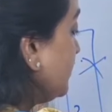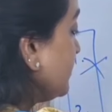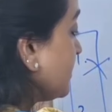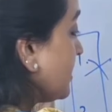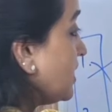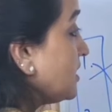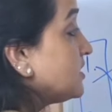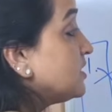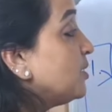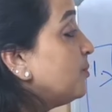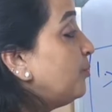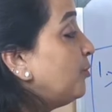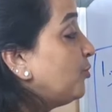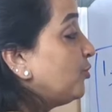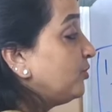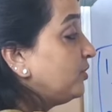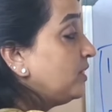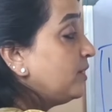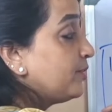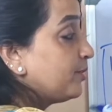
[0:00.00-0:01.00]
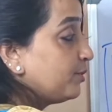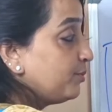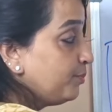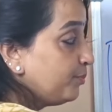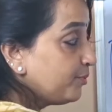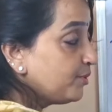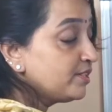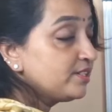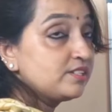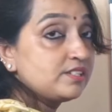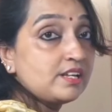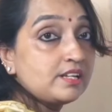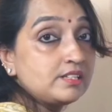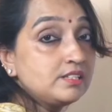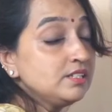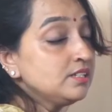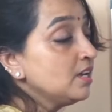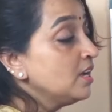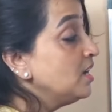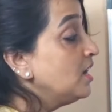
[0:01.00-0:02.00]
Rasi Purata
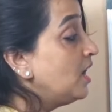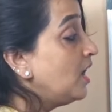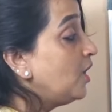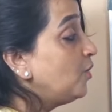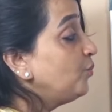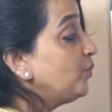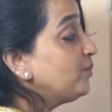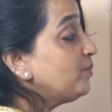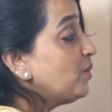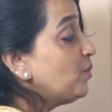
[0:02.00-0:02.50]
represents, however,